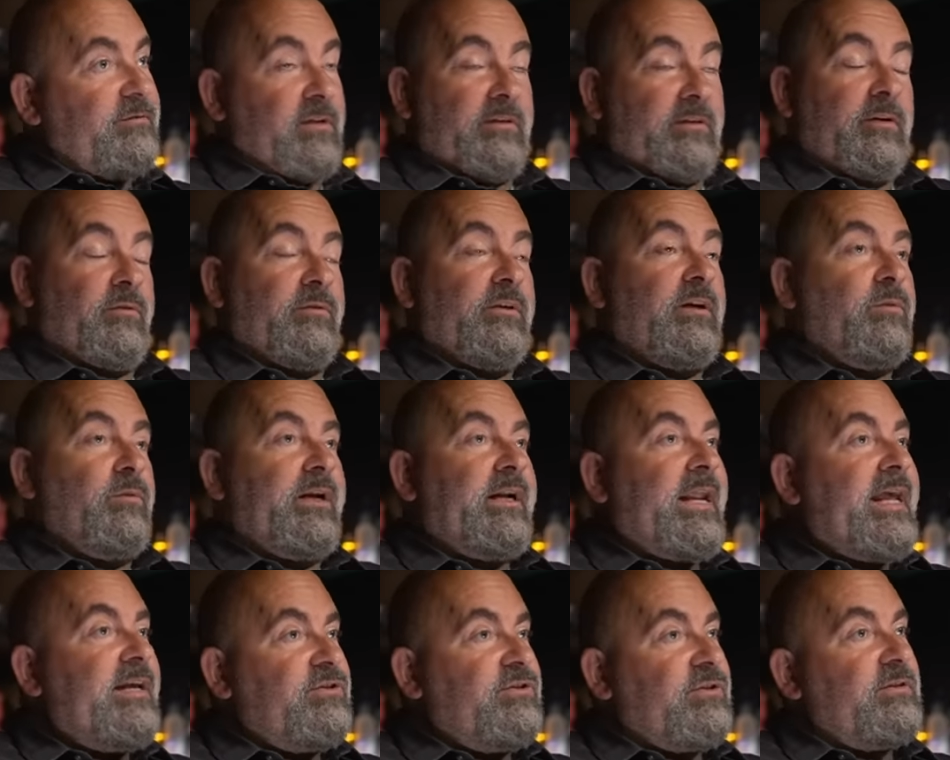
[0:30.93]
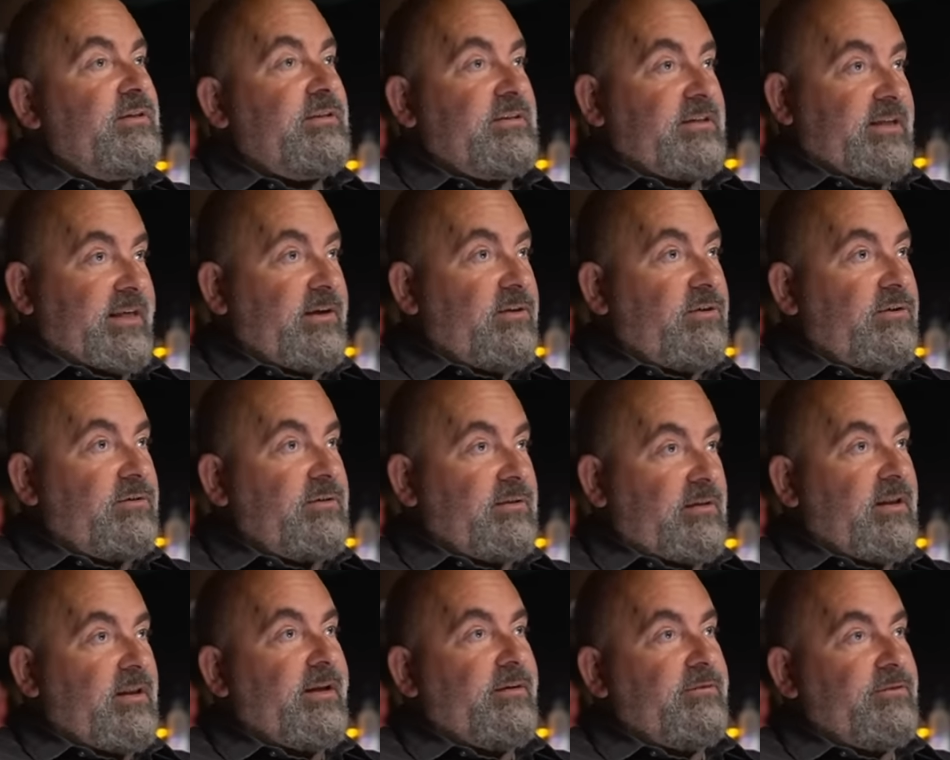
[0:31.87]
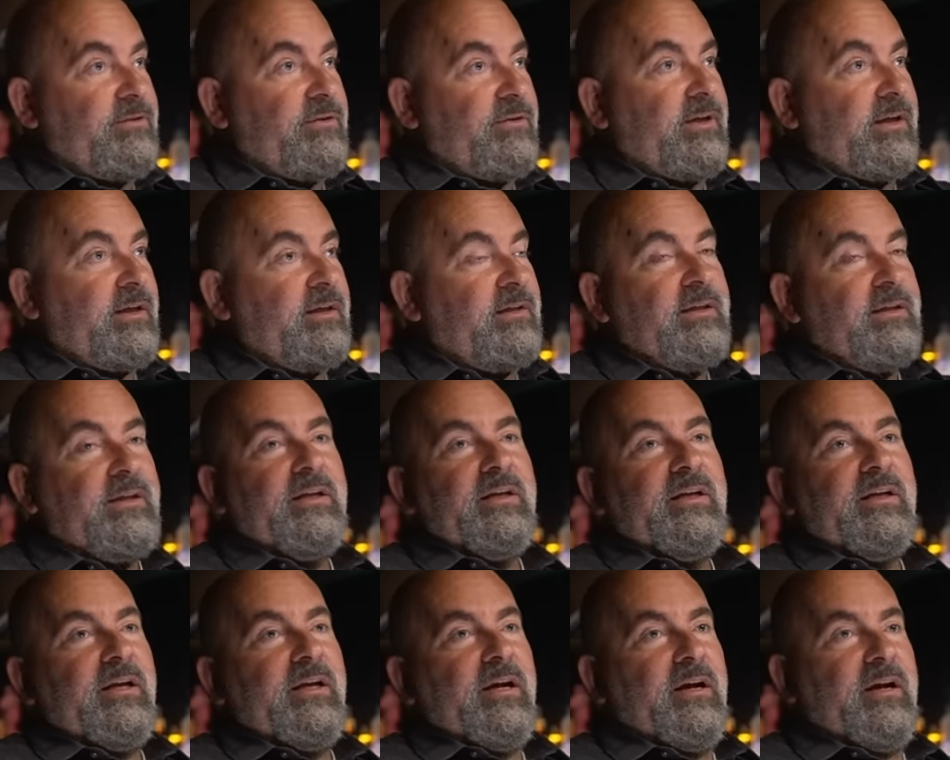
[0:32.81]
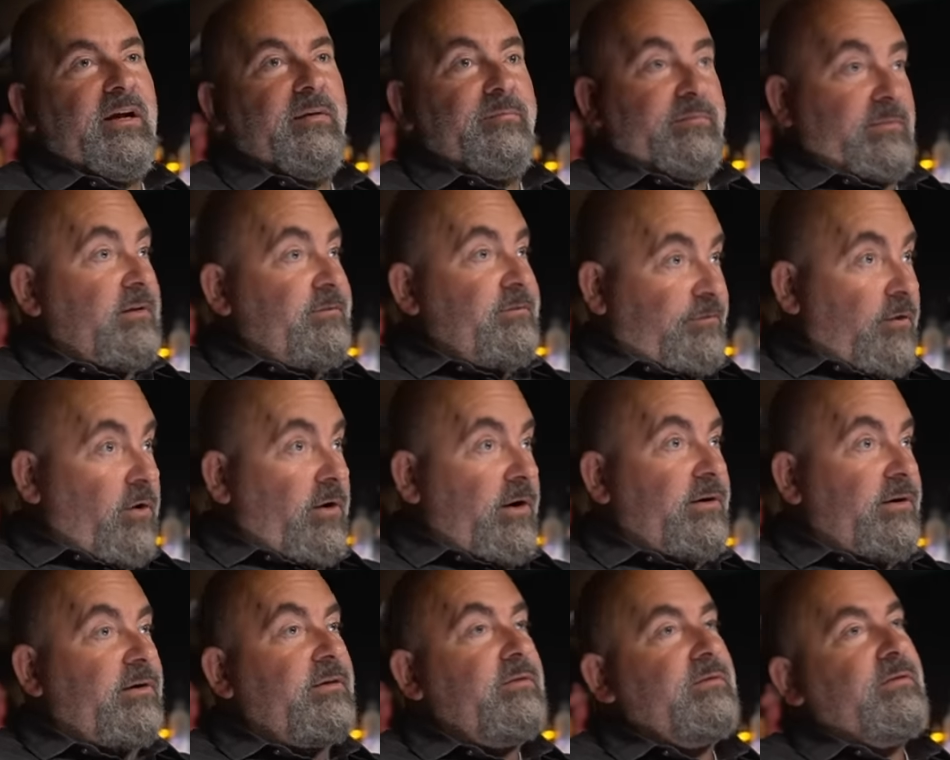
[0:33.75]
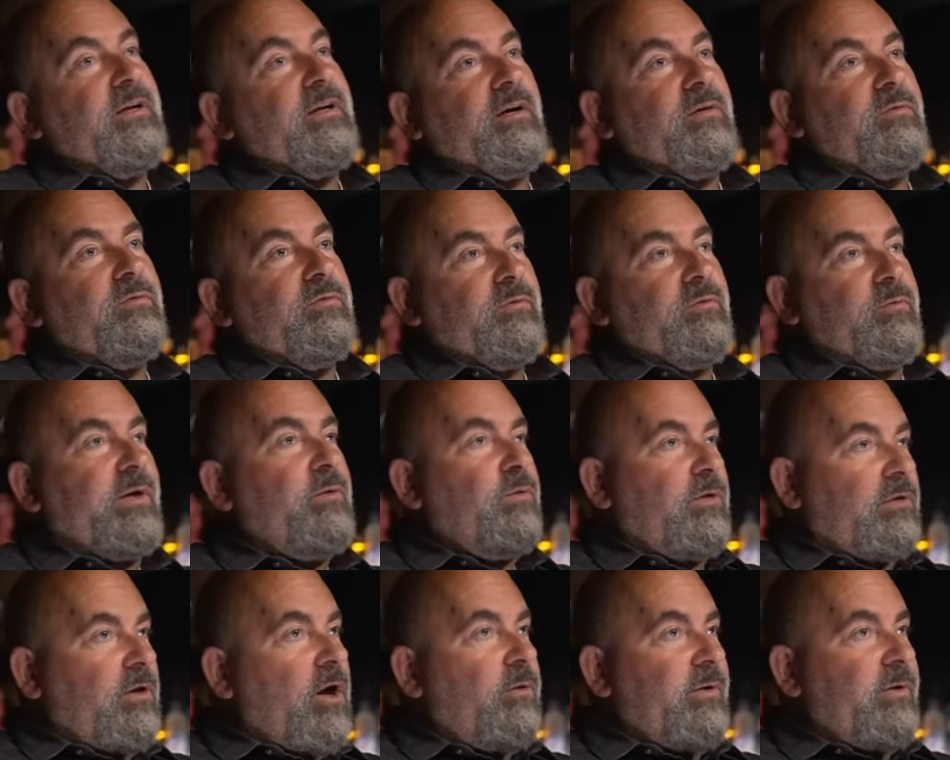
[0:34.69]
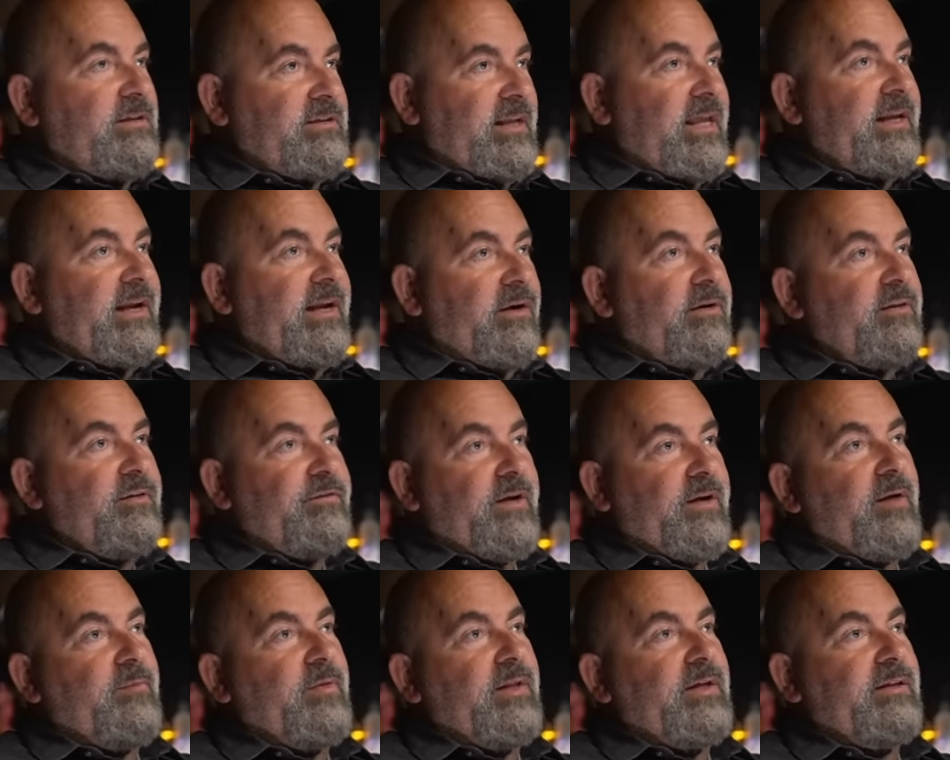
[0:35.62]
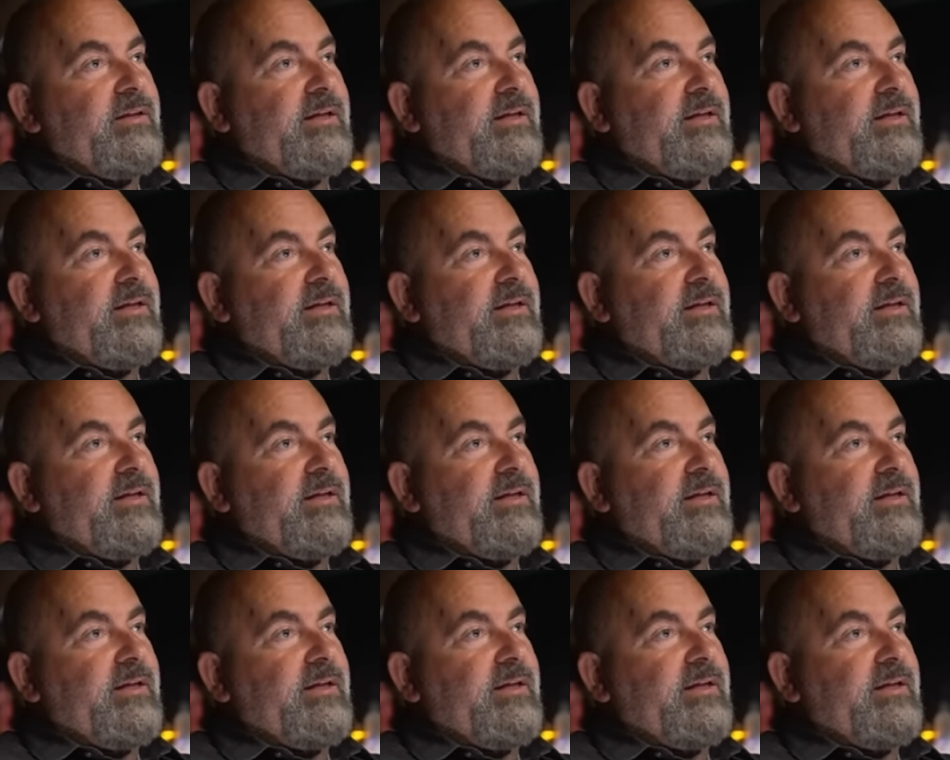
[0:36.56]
You know, when an agent is killed in the line of duty, um, a foreigner, you know, we will always take care of the family.